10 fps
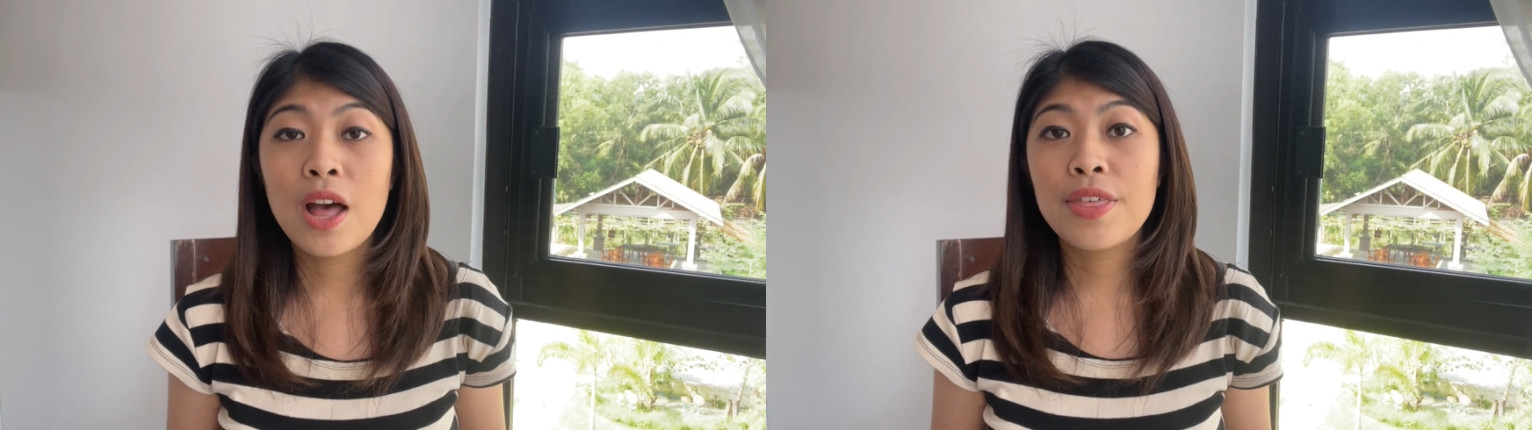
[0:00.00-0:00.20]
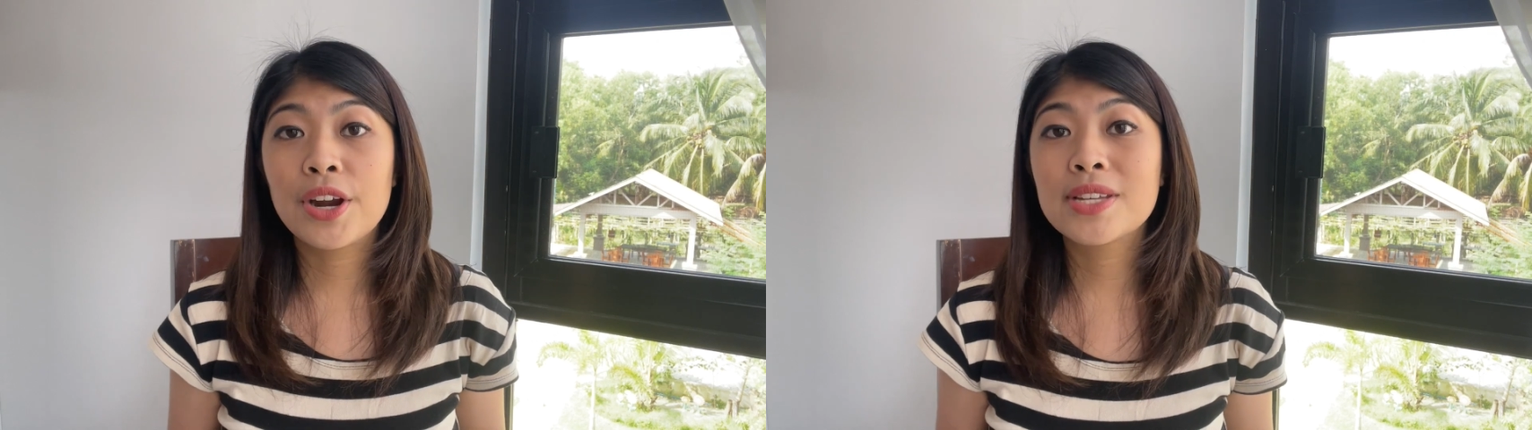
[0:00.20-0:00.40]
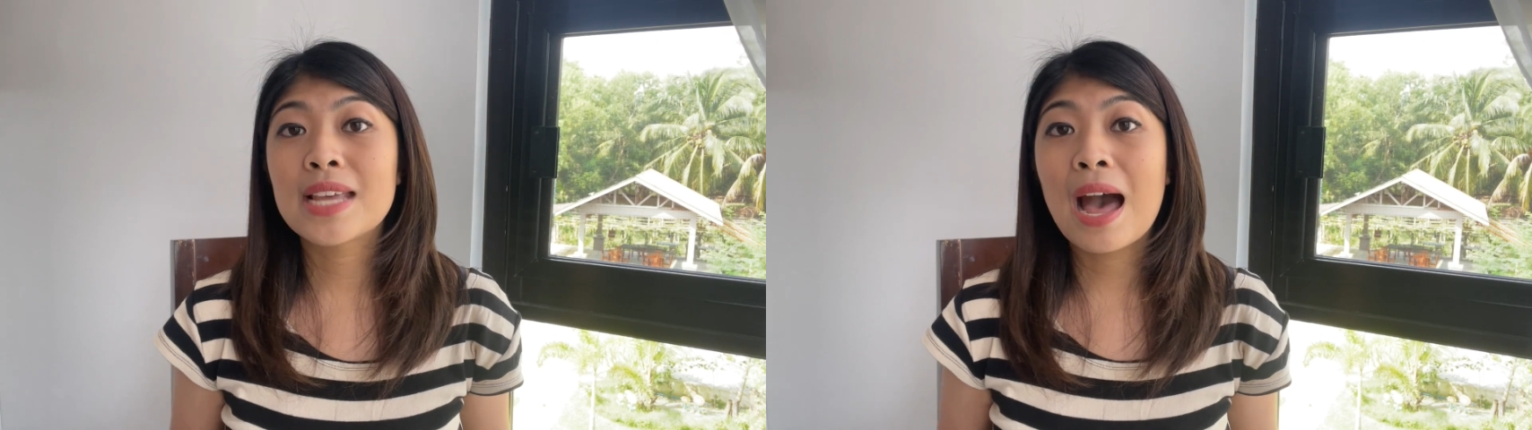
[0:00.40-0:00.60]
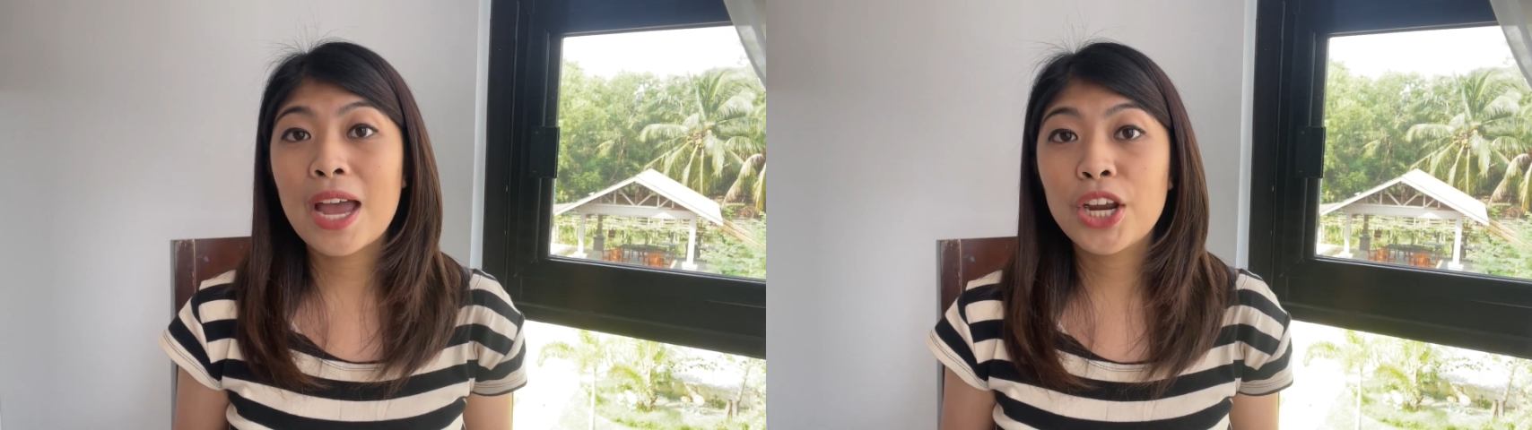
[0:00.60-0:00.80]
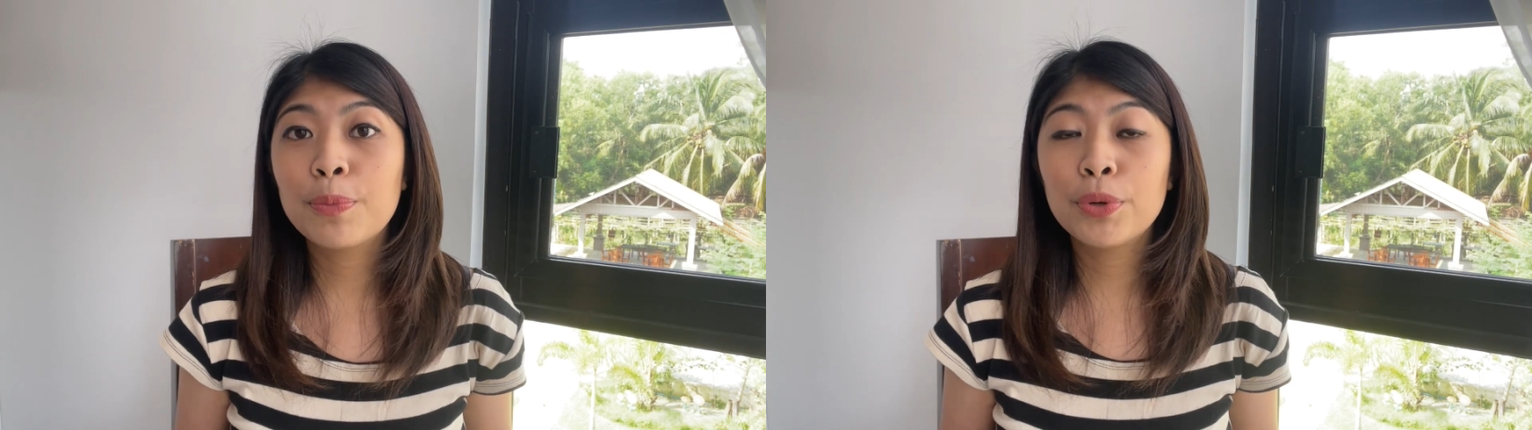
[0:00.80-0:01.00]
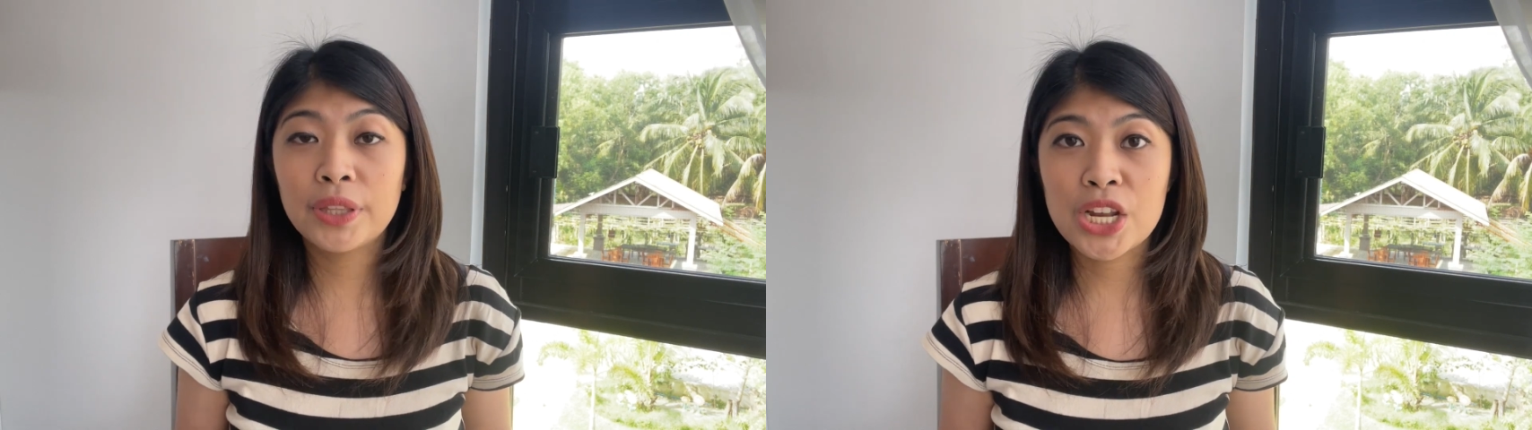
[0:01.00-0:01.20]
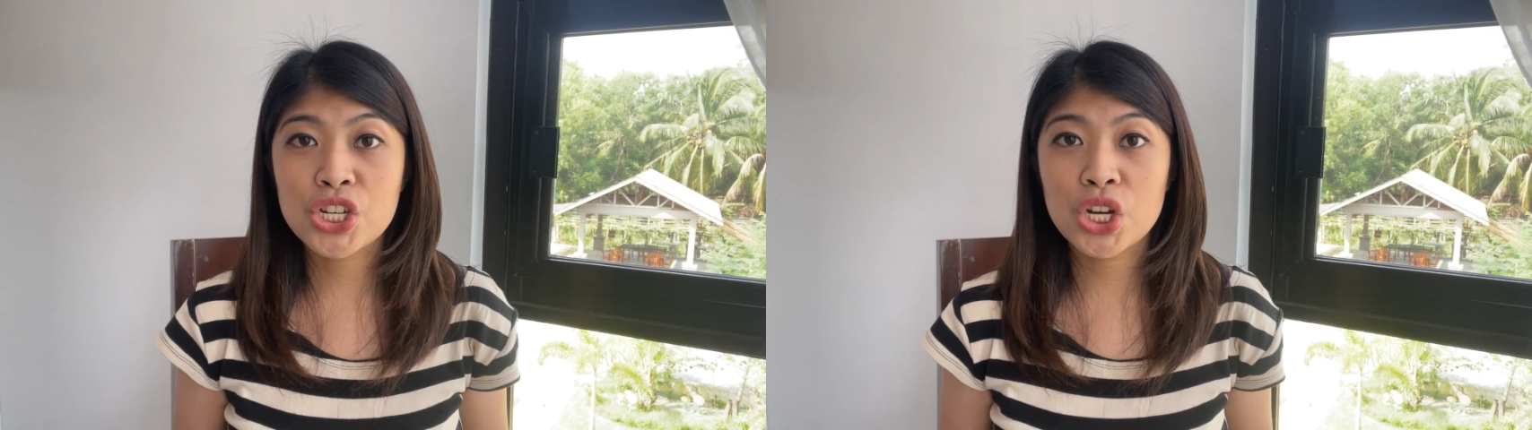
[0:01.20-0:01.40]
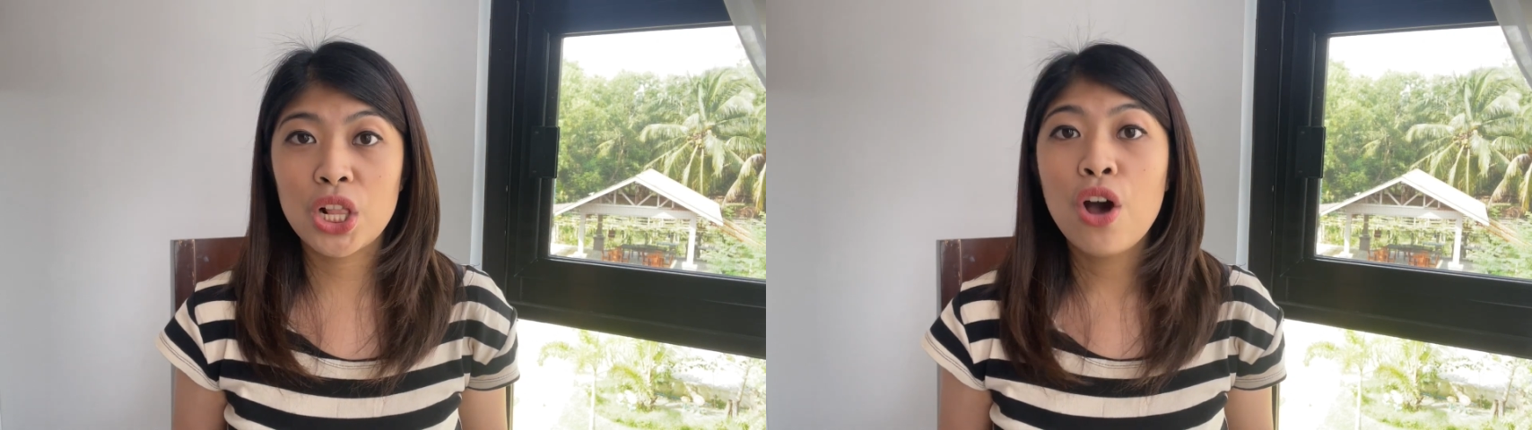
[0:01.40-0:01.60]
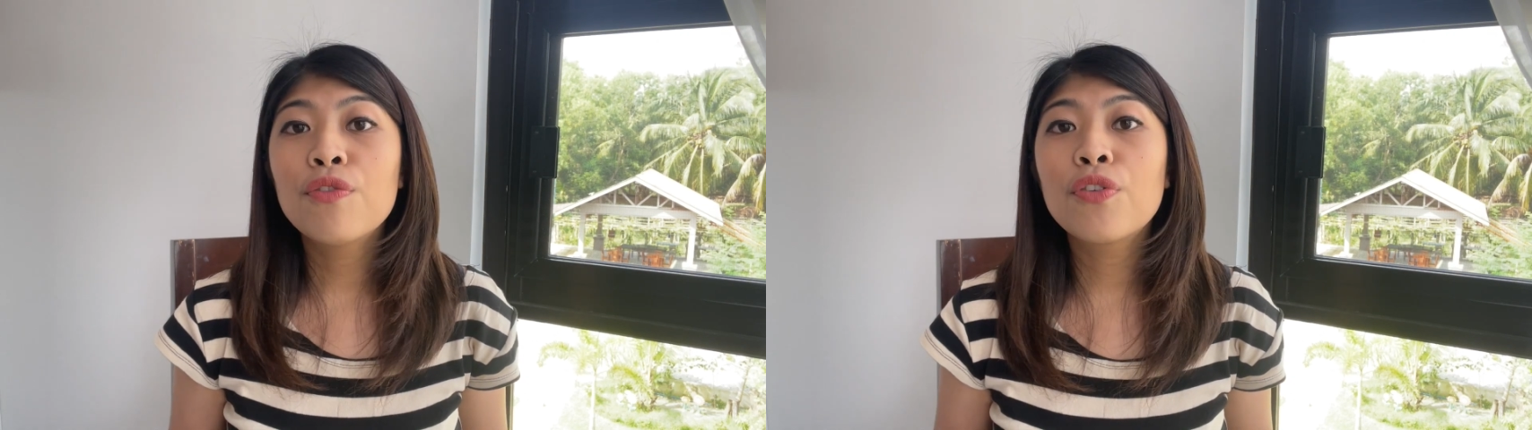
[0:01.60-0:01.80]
there is a higher potential